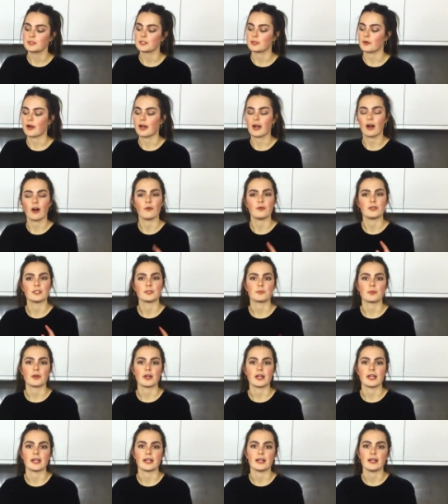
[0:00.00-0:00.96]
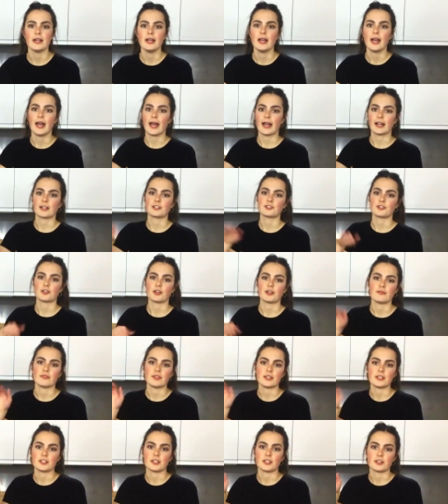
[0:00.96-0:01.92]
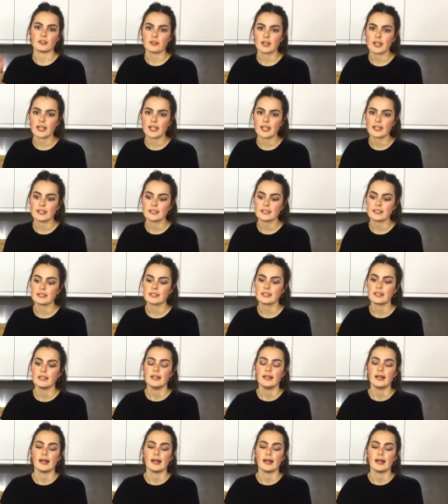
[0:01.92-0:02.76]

so I always bring extra of each ingredient,